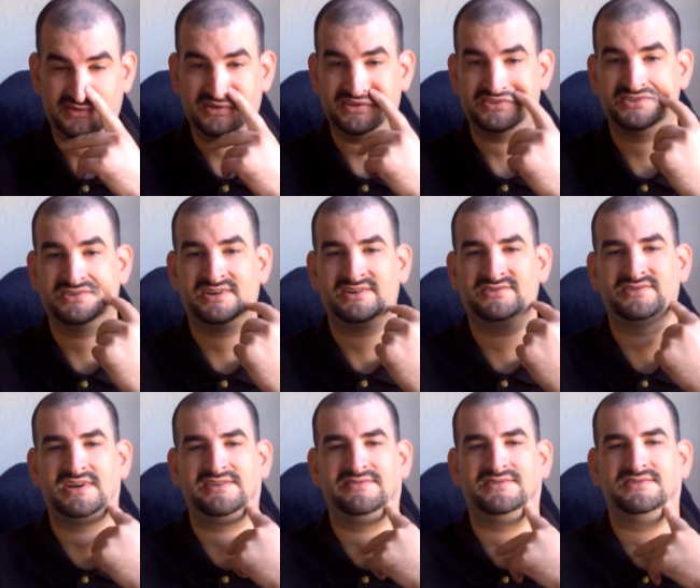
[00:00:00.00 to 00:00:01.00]
a truck
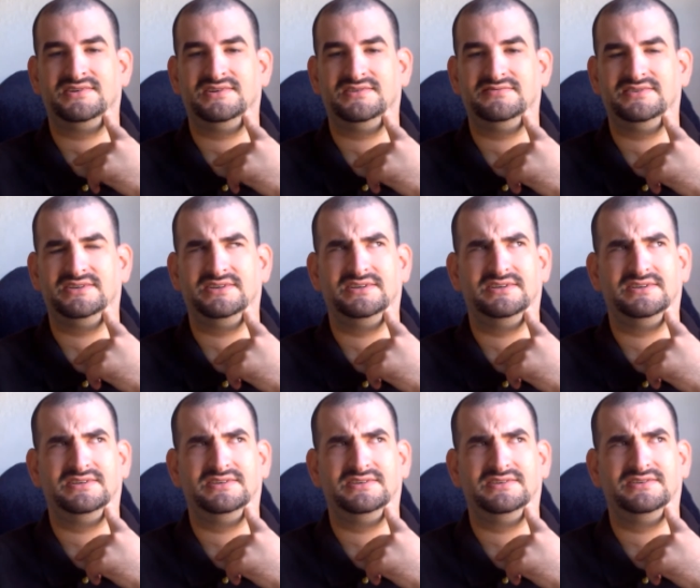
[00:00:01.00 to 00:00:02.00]
driver of a
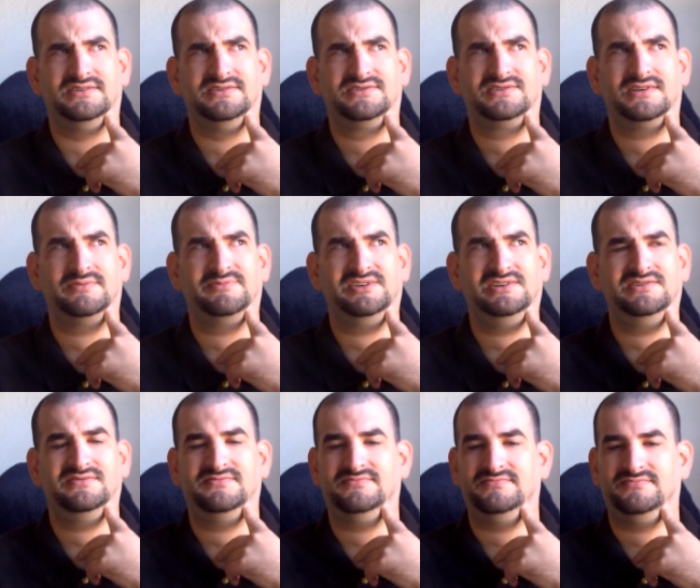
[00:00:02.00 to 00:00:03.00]
semi
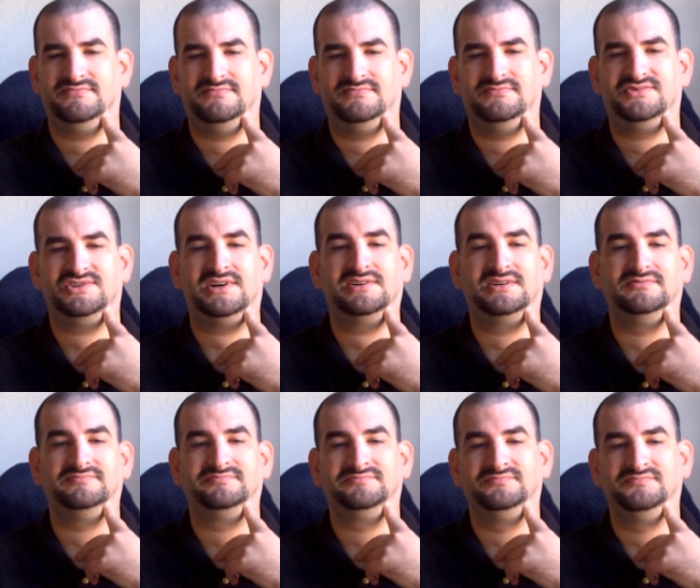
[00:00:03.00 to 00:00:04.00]
truck
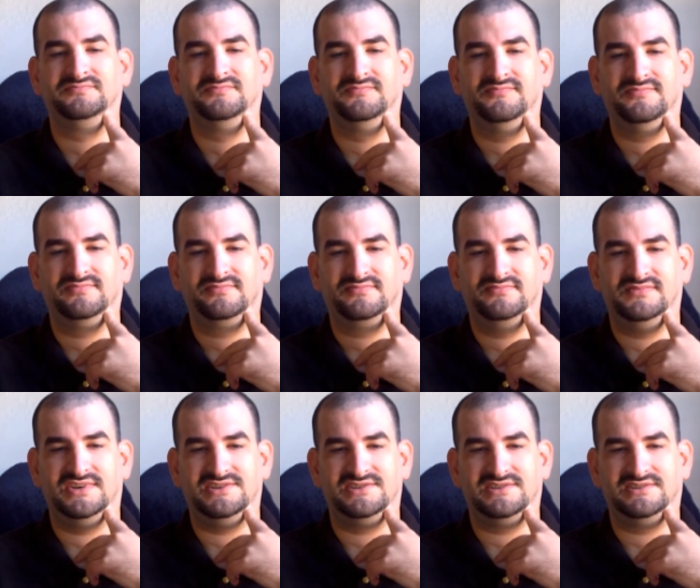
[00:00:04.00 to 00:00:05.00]

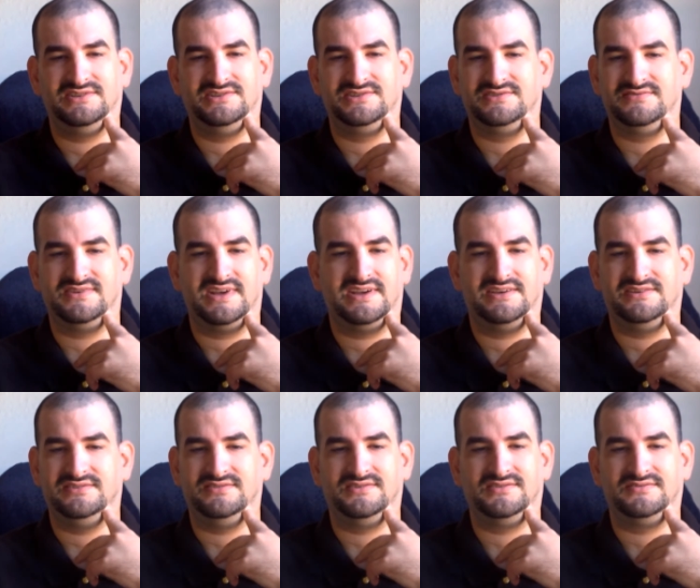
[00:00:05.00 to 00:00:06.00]
basically just
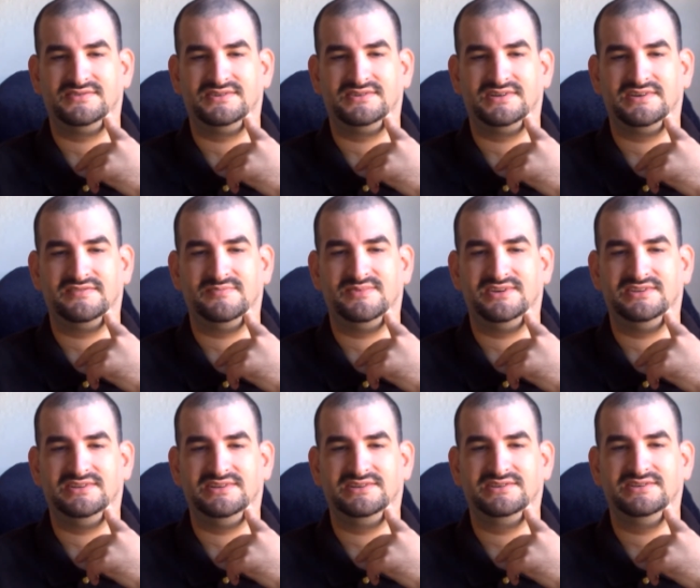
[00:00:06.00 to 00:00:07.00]
ran over
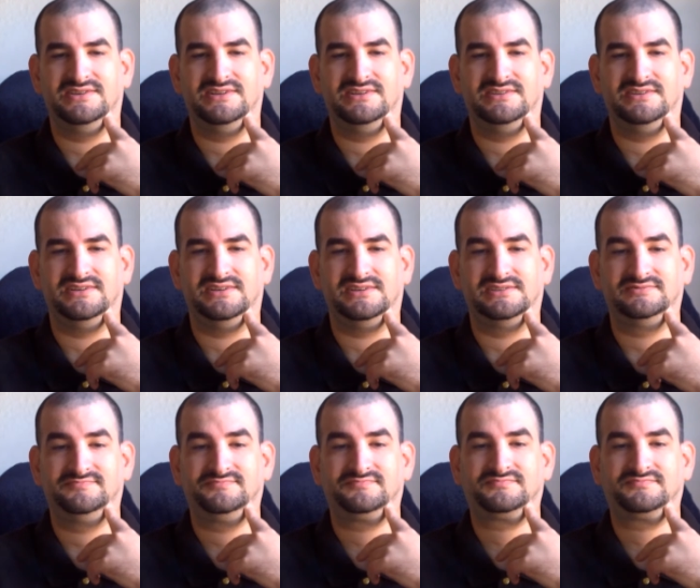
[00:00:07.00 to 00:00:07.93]
everybody he could in there.